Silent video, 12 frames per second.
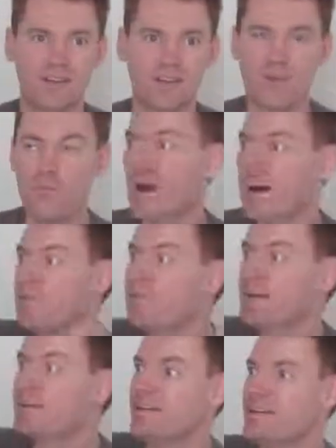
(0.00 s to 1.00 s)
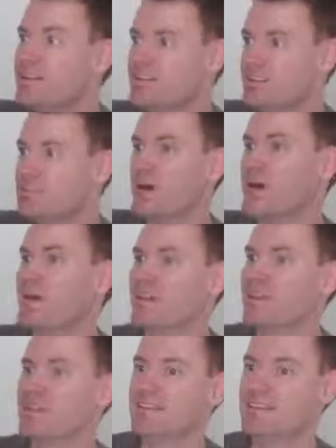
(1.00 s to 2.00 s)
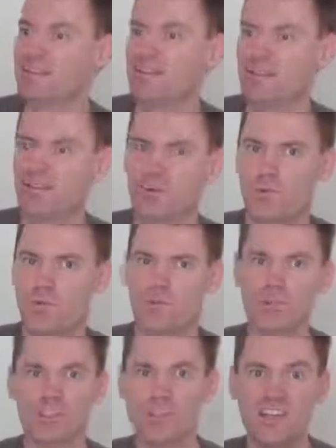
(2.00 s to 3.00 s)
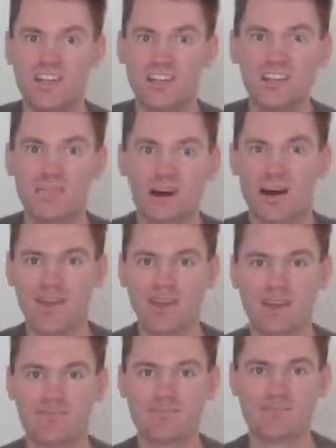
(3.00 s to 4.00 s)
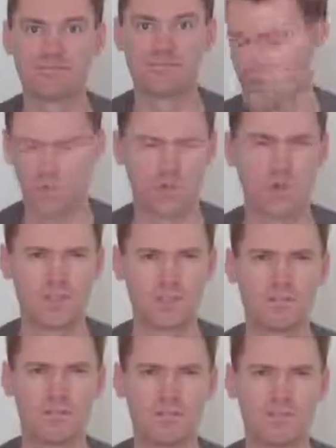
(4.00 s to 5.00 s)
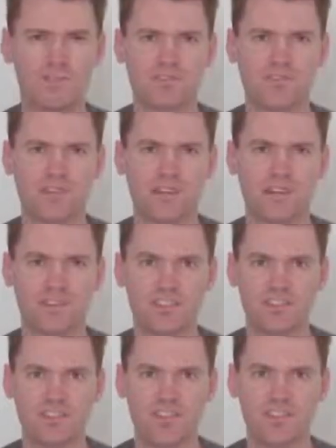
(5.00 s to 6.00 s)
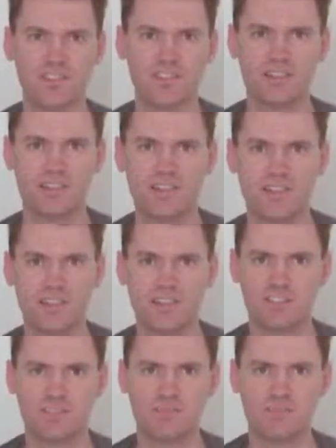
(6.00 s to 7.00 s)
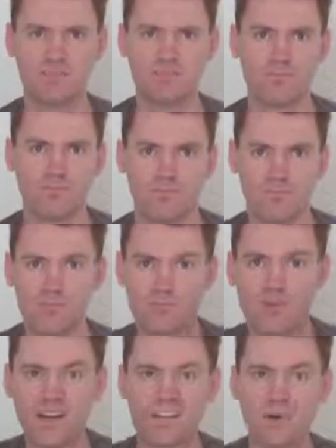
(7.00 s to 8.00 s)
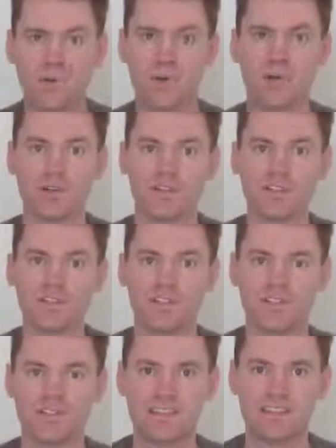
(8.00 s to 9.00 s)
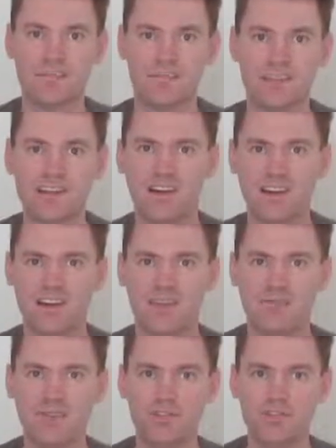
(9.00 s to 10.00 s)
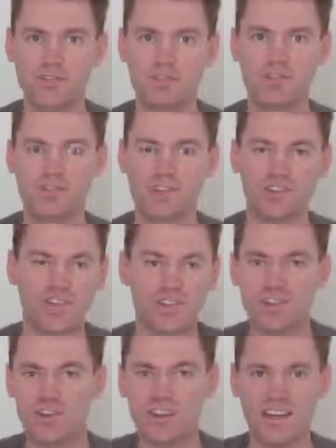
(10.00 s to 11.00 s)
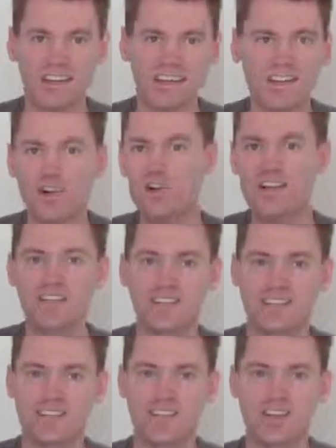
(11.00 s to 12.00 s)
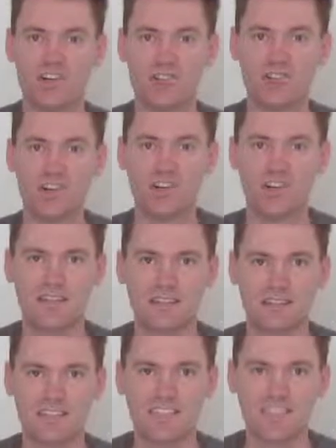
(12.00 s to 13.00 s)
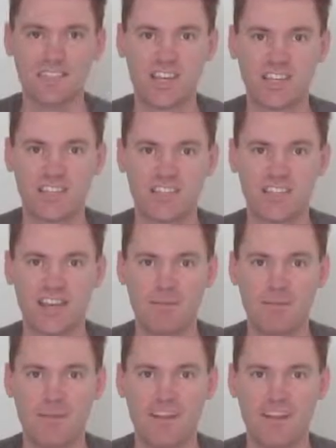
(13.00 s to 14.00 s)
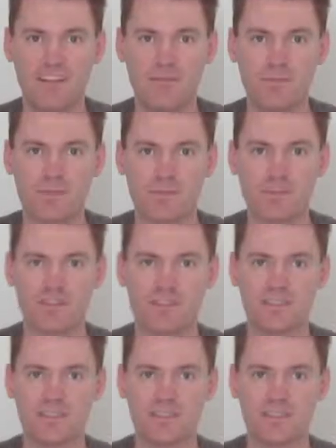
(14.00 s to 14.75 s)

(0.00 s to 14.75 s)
Goodbye money, goodbye what's legally mine. So what's the purpose of the video? This video is to spread the word. Make other YouTubers know, let the whole internet know that this cannot happen anymore.